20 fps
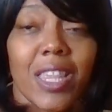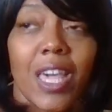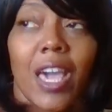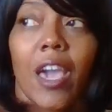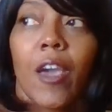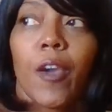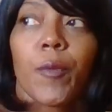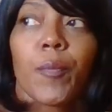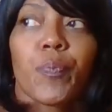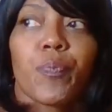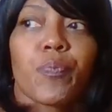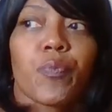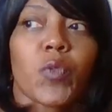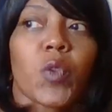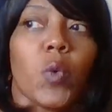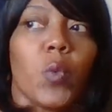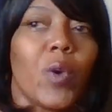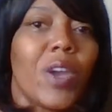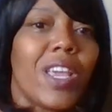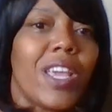that,
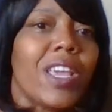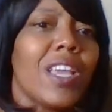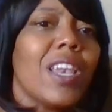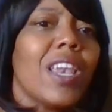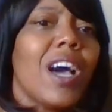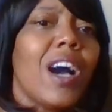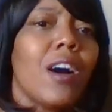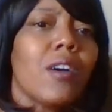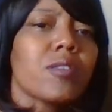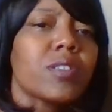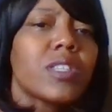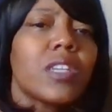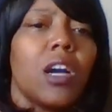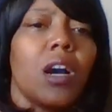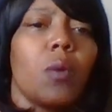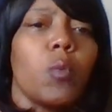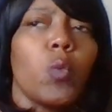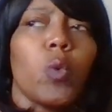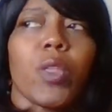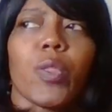when in-laws
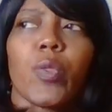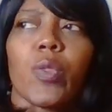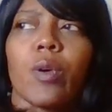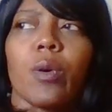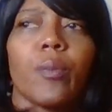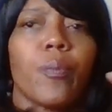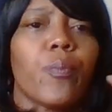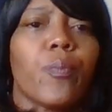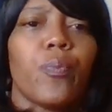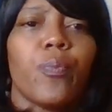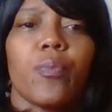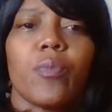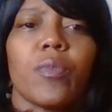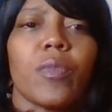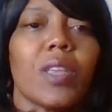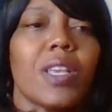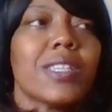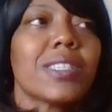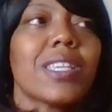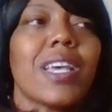come with
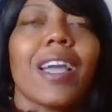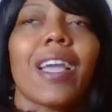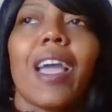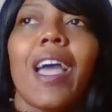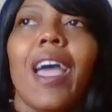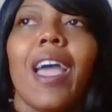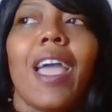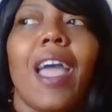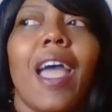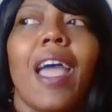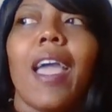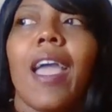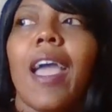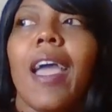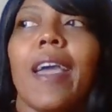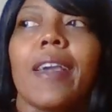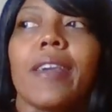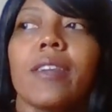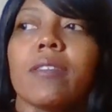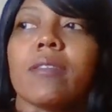it's like,
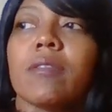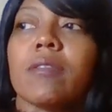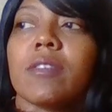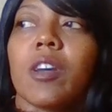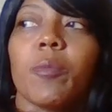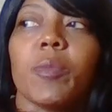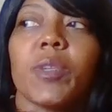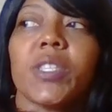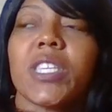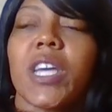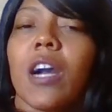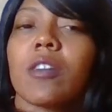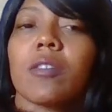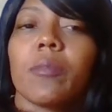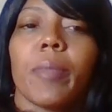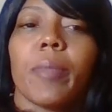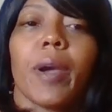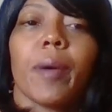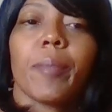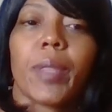hey, don't be
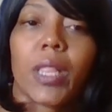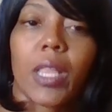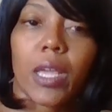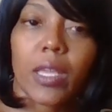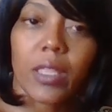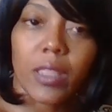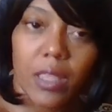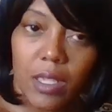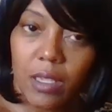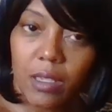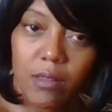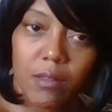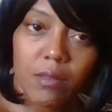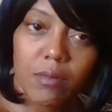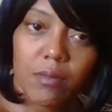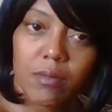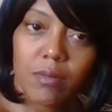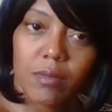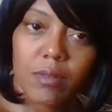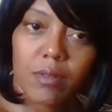talking about me like that.
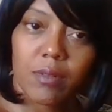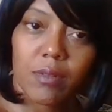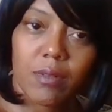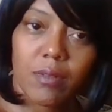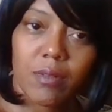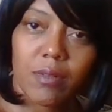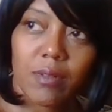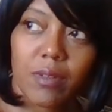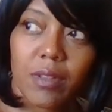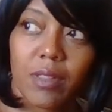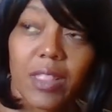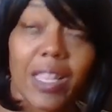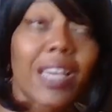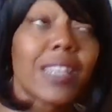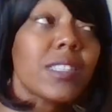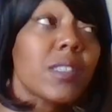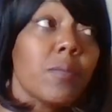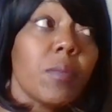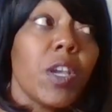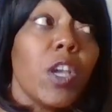
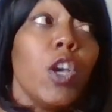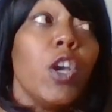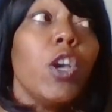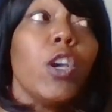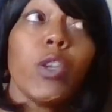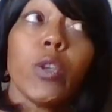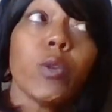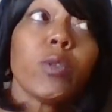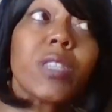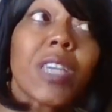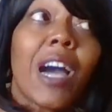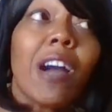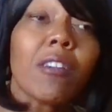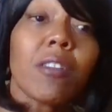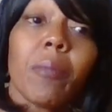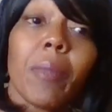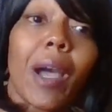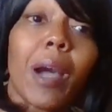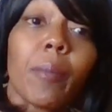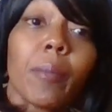That's me. You
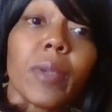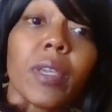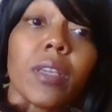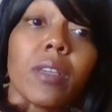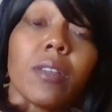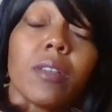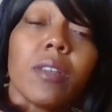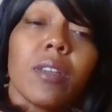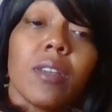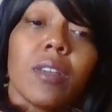talking about me.